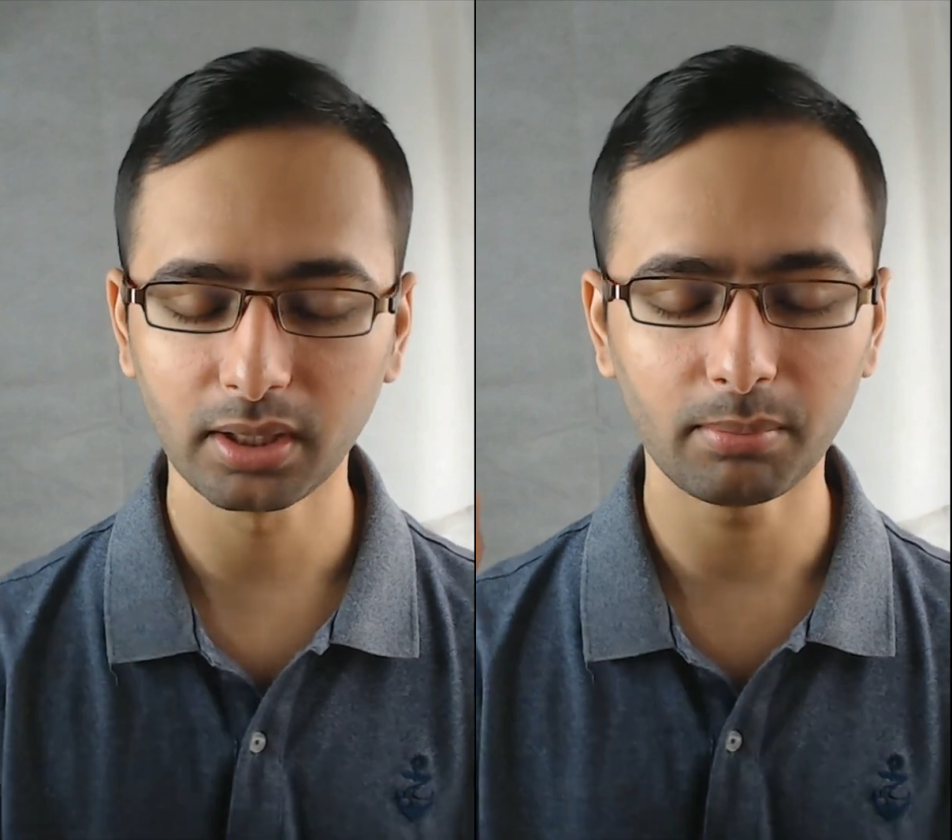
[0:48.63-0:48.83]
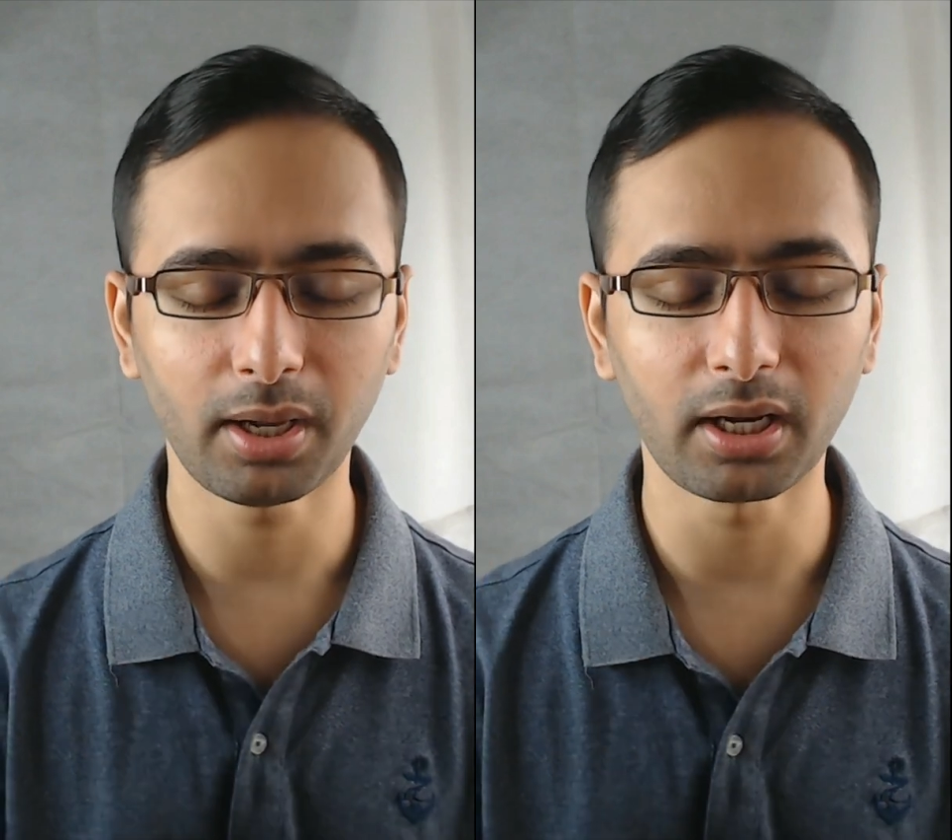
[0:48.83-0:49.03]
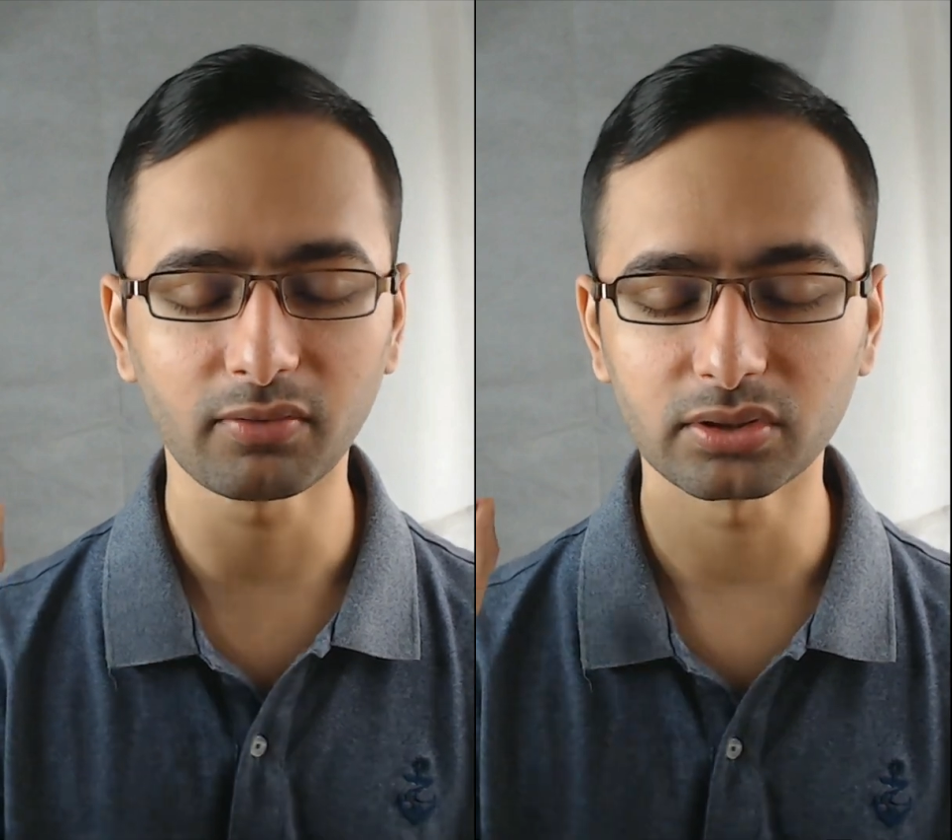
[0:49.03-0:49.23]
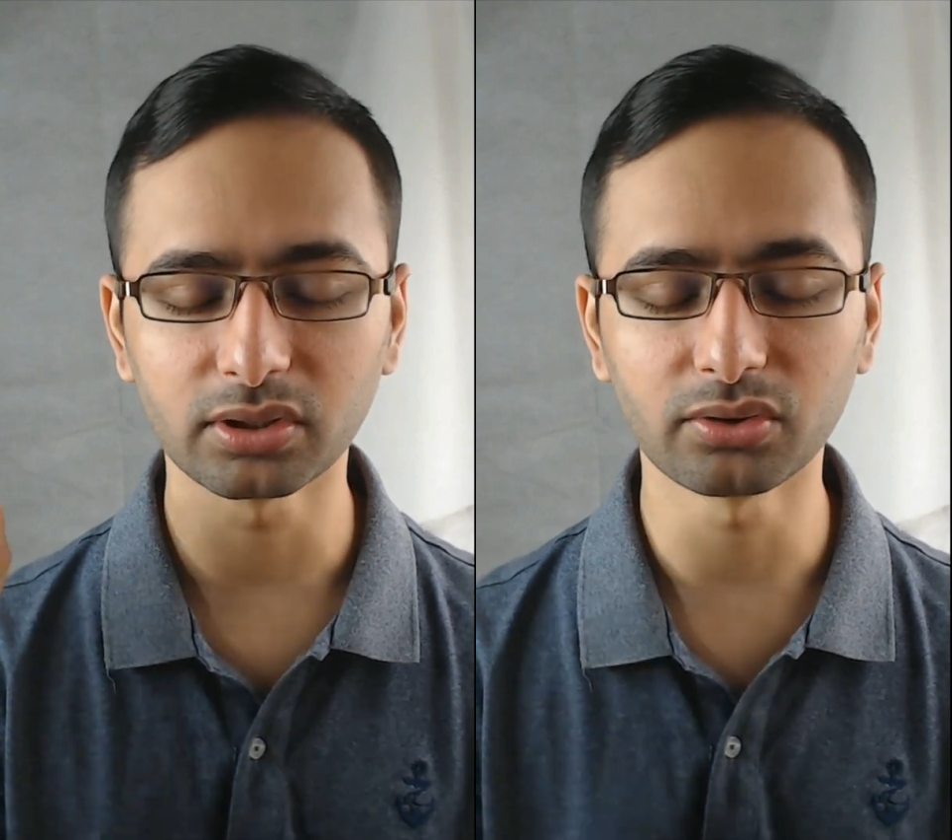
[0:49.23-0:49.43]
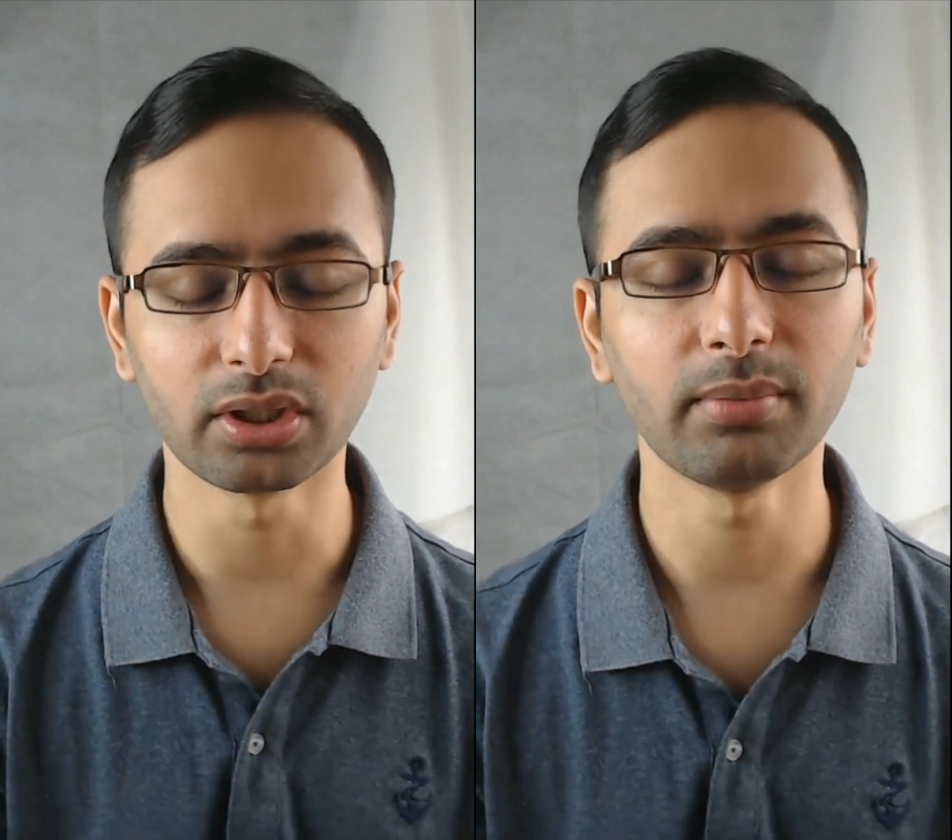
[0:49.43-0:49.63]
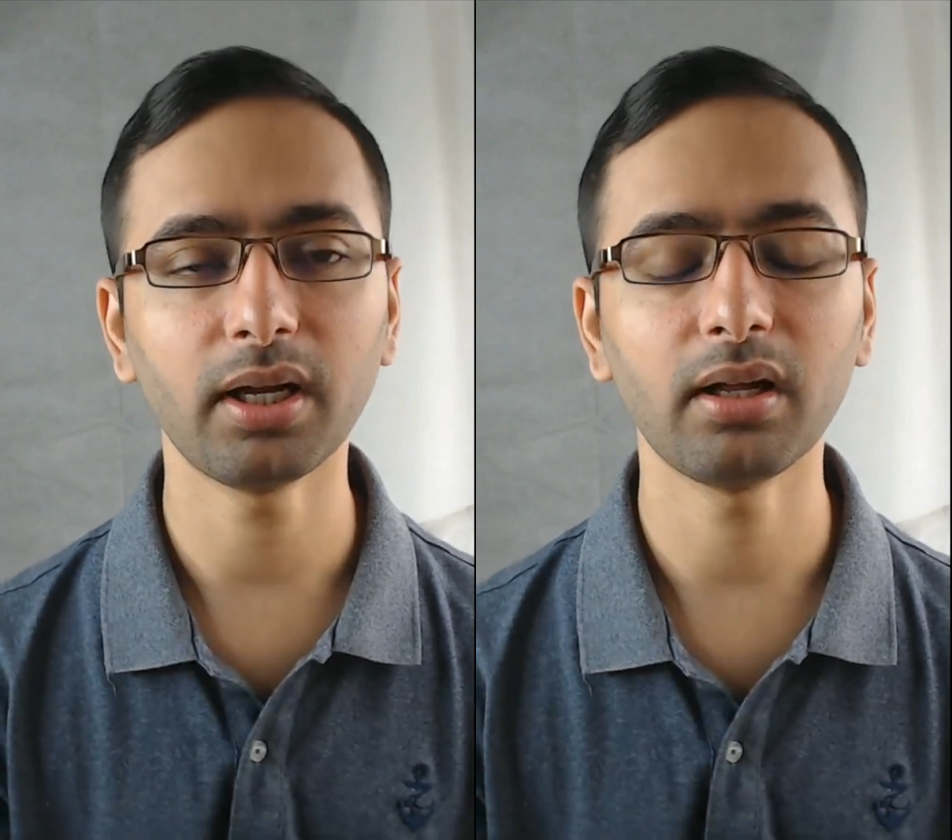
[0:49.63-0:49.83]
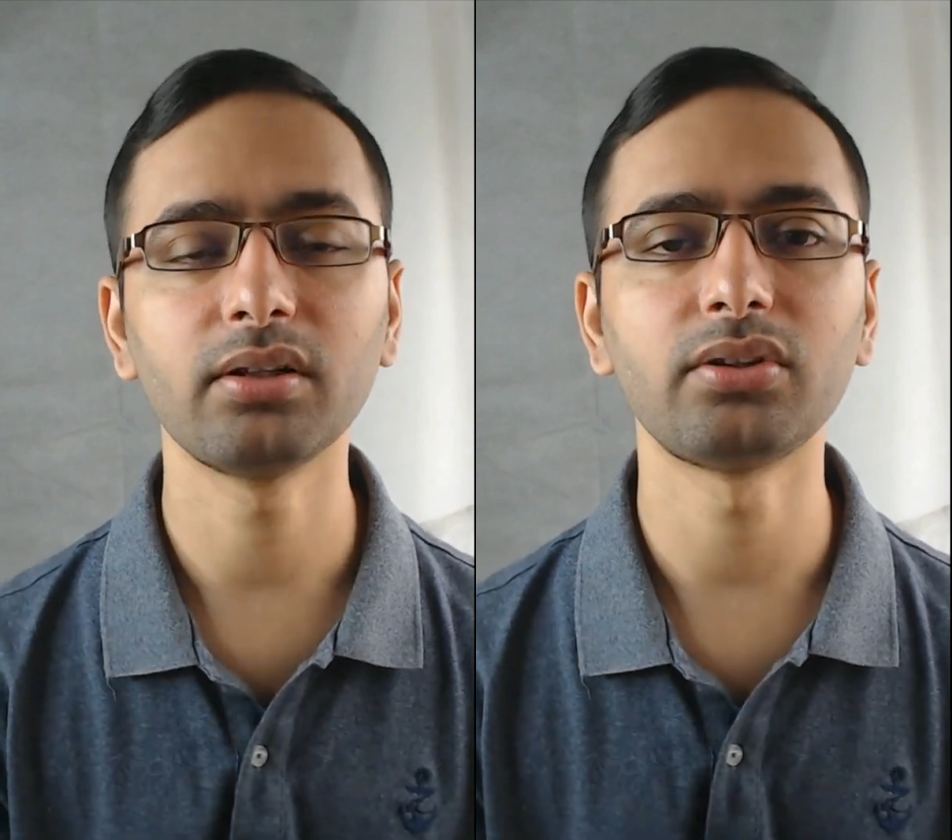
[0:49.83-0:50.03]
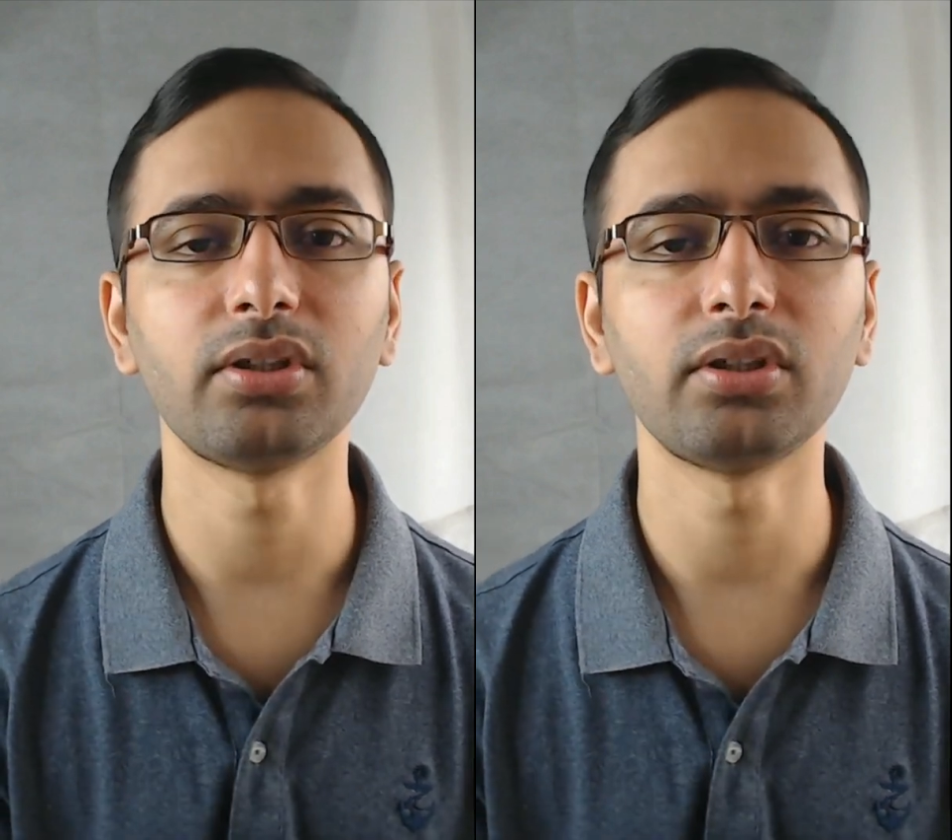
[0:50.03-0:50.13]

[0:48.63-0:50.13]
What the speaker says: manifest their dream health,